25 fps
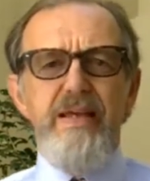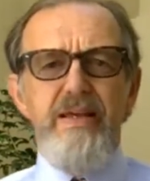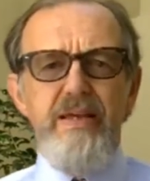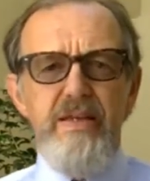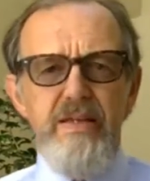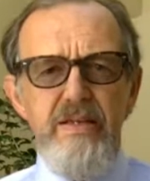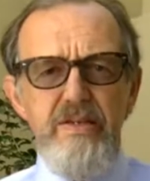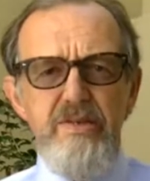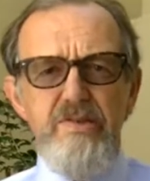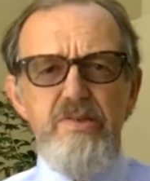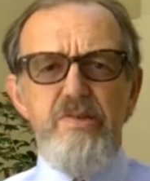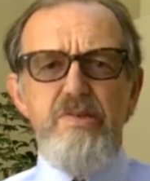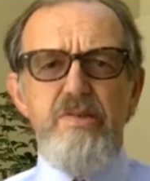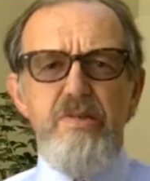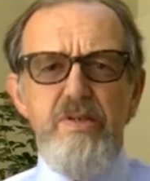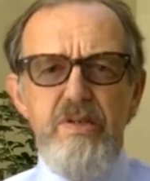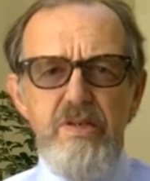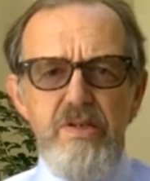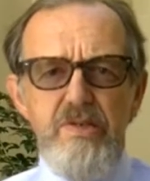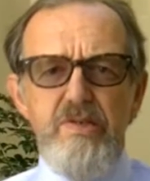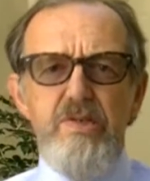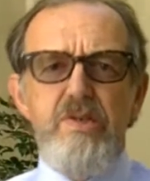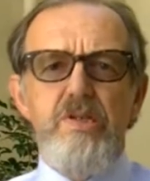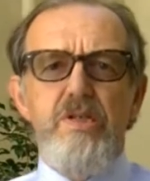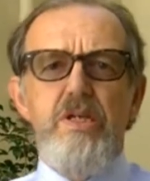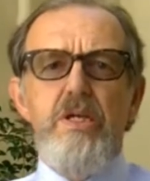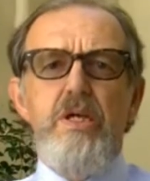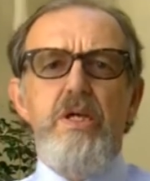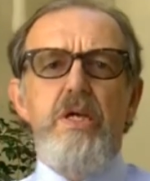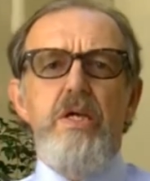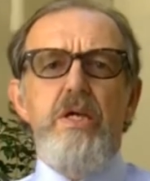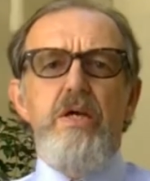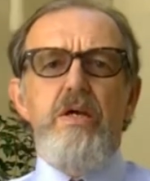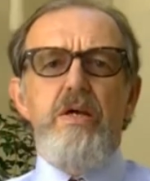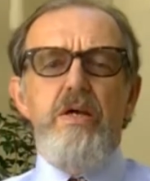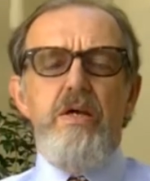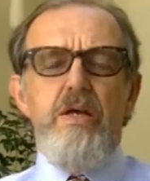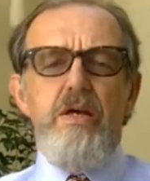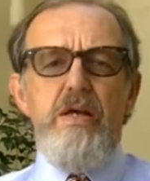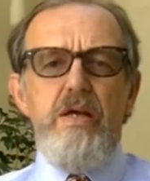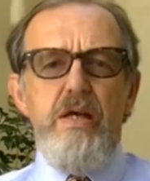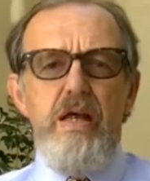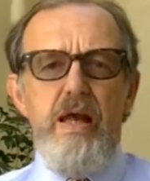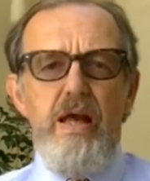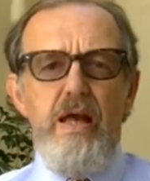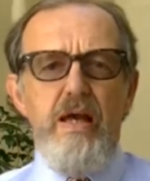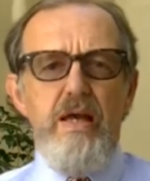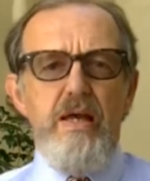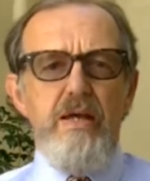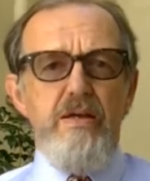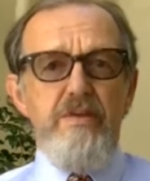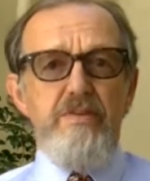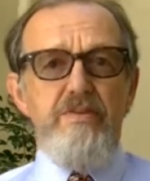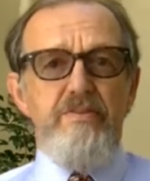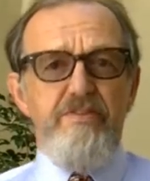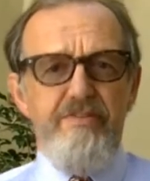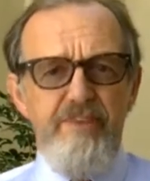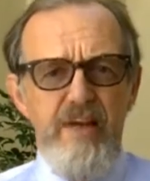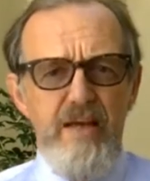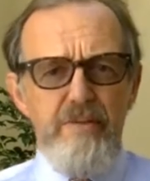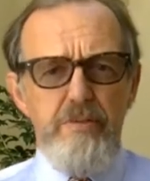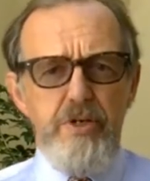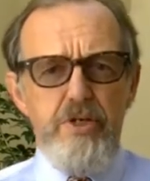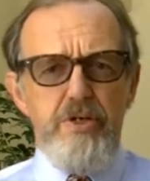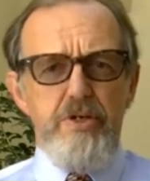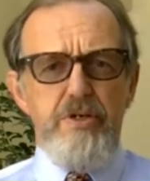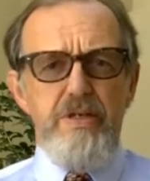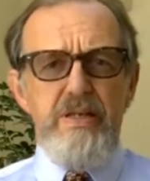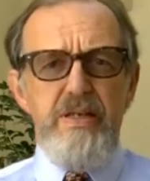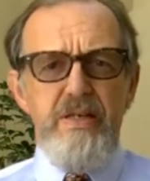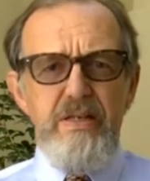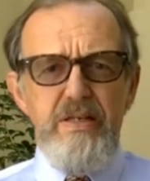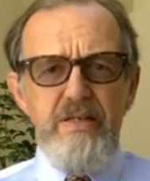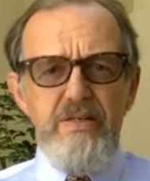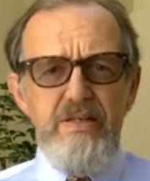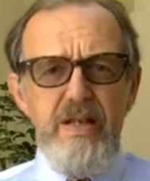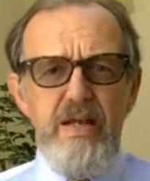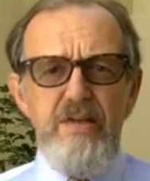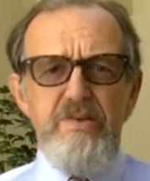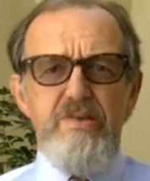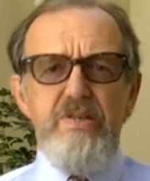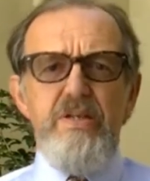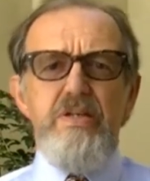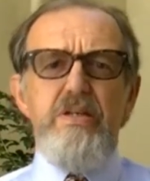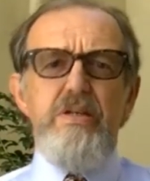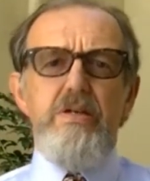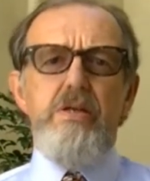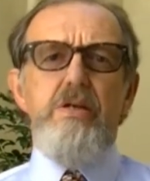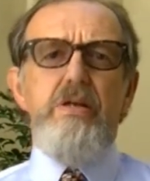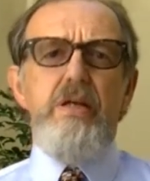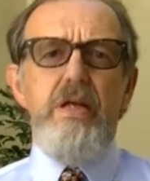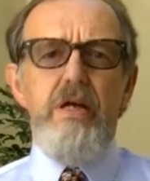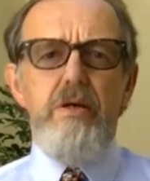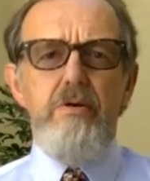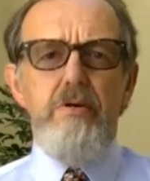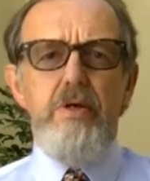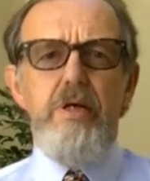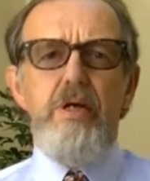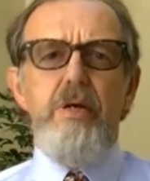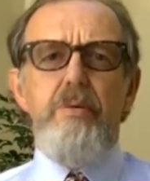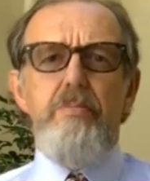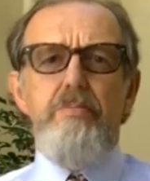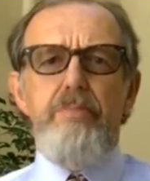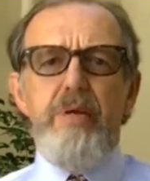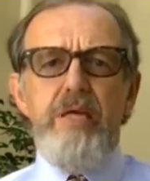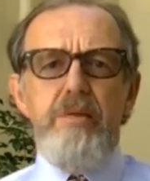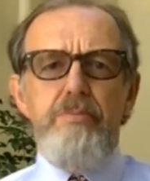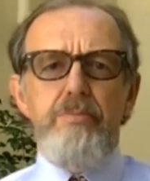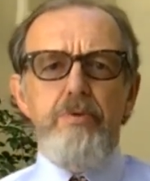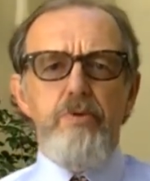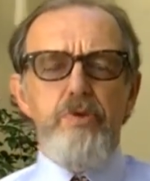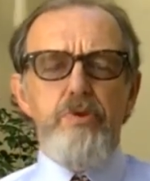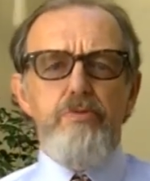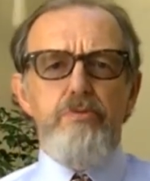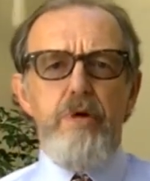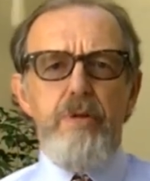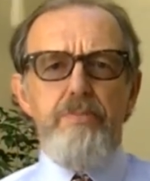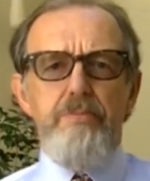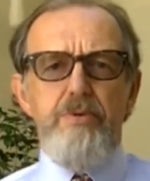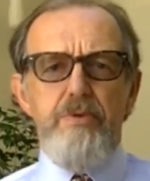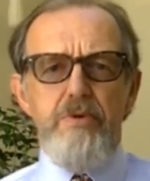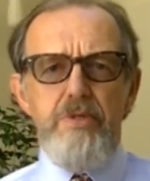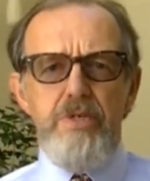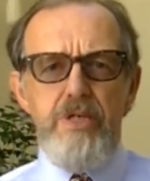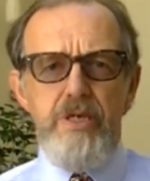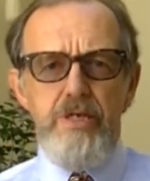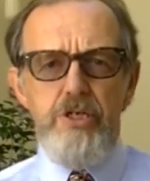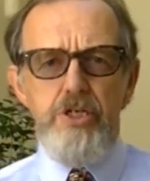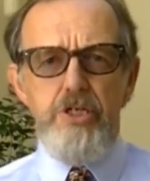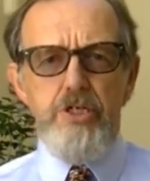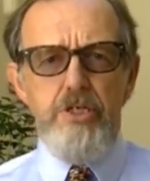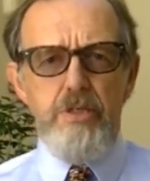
Is this defamatory? Does it lower people's reputation